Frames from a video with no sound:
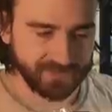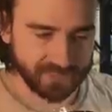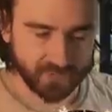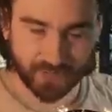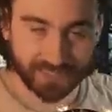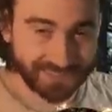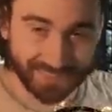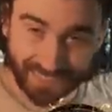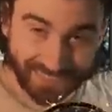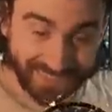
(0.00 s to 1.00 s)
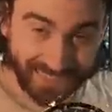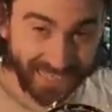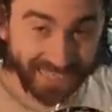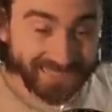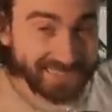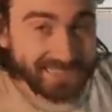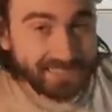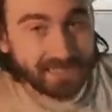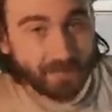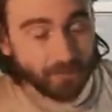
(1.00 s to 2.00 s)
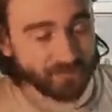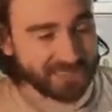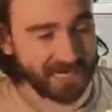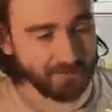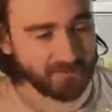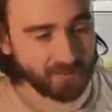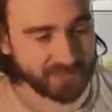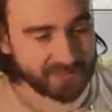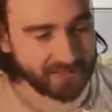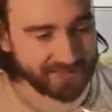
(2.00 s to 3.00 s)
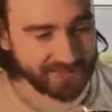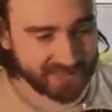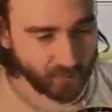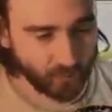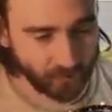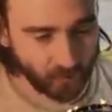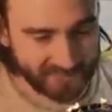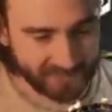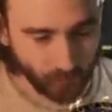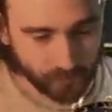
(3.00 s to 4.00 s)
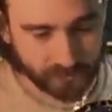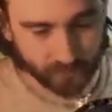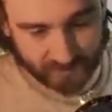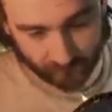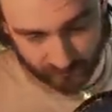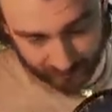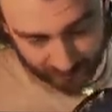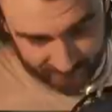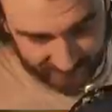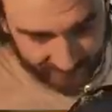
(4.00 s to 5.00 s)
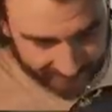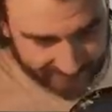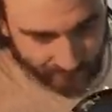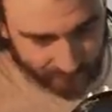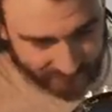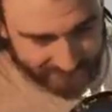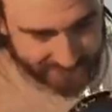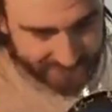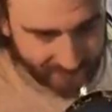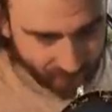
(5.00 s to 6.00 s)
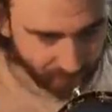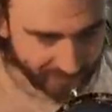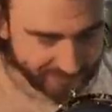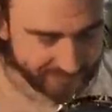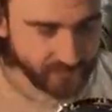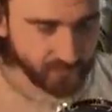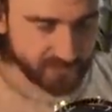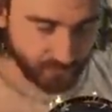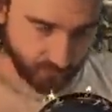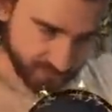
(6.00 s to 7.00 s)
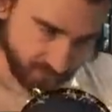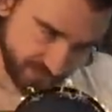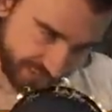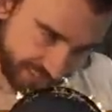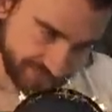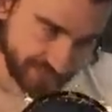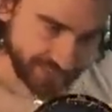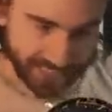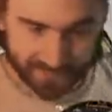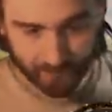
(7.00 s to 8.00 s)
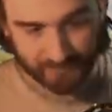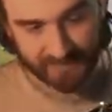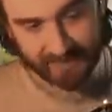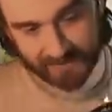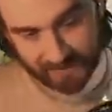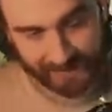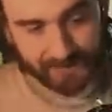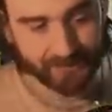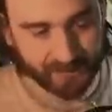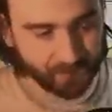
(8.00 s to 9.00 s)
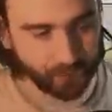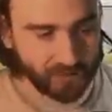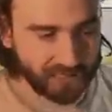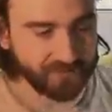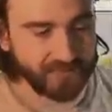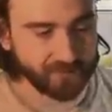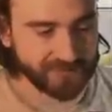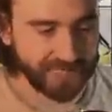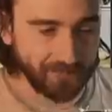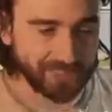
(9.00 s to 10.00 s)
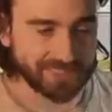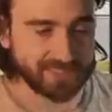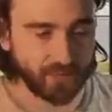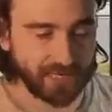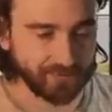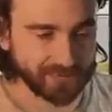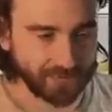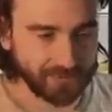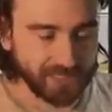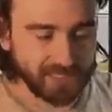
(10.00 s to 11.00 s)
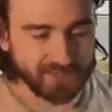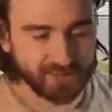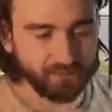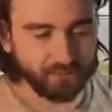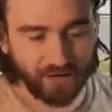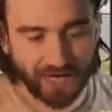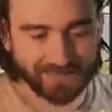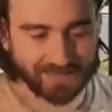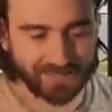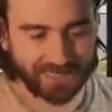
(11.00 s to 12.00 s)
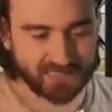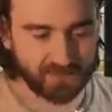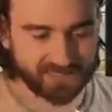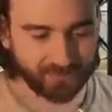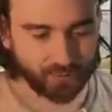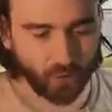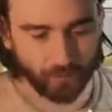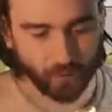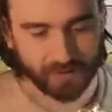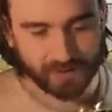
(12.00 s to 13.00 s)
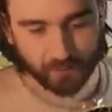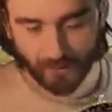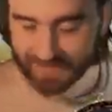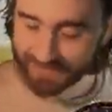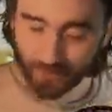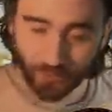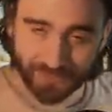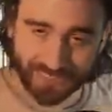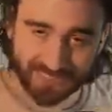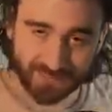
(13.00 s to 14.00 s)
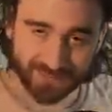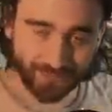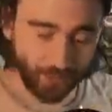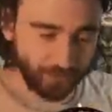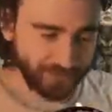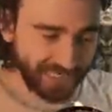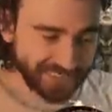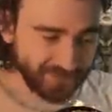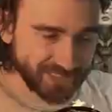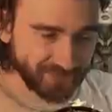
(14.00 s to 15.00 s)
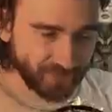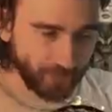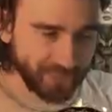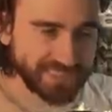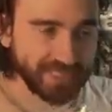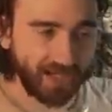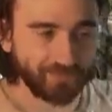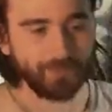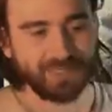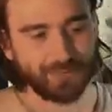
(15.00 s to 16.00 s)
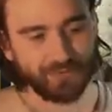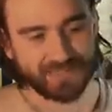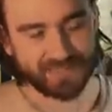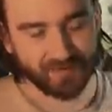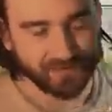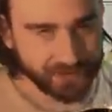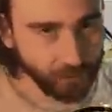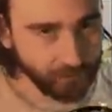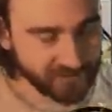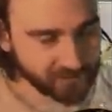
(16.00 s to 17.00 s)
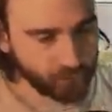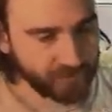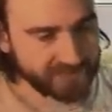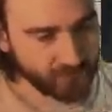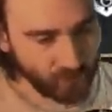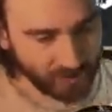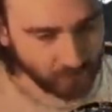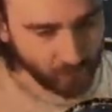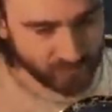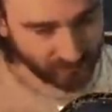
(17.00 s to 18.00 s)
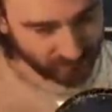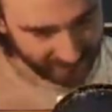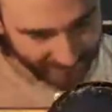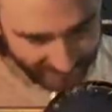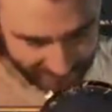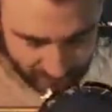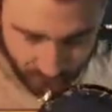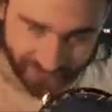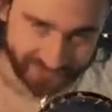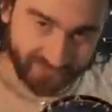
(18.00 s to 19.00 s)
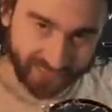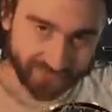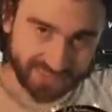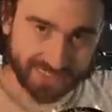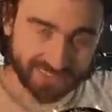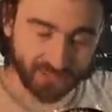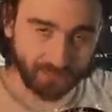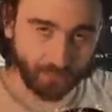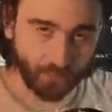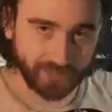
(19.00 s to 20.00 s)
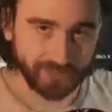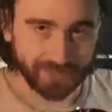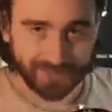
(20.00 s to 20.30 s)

you can trigger it at any, any number of times, because it creates a zero one white goat, which of course becomes an angel, which you can sacrifice, which of course becomes an angel again, and becomes an angel again, and you get four life every time, and you can scry every time. So you can find the last piece of the combo. What are the last piece of the combo? The last piece of the combo is another Bishop of Wings. You have two Bishop of Wings, one Woe Strider, and one Divine Visitation on the board.